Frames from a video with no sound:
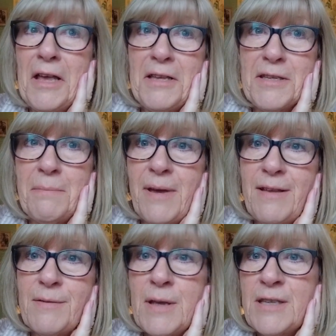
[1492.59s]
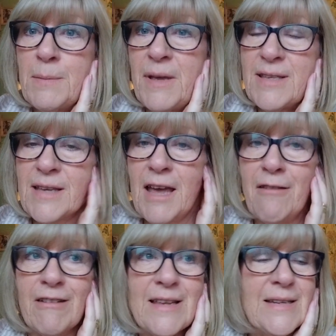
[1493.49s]
It's a bit
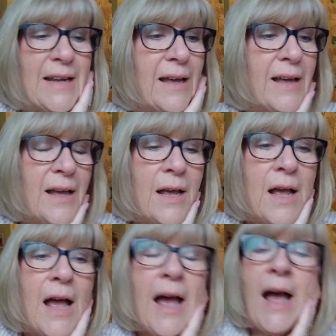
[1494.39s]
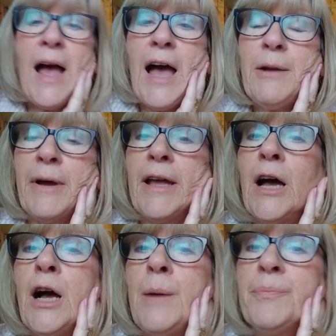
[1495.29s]
scary, isn't it?
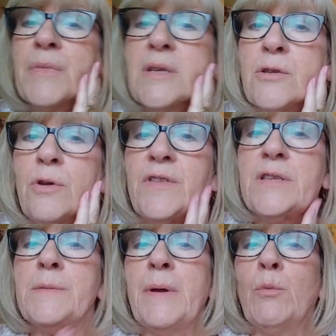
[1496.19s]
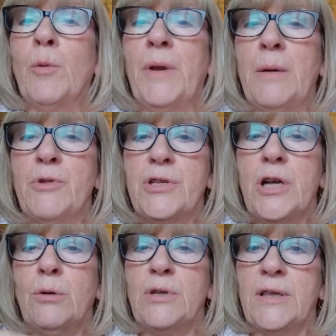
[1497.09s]
Anyway, sorry if this is a bit wobbly. I'm
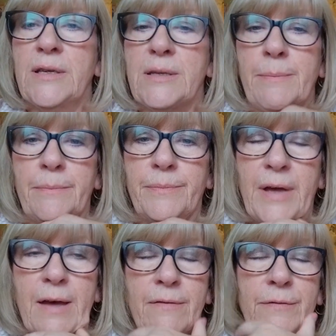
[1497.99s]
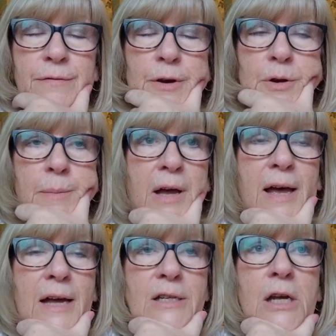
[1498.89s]
just holding this the phone in my
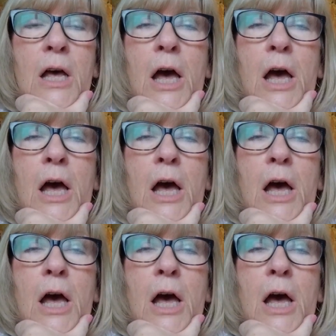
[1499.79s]
hand.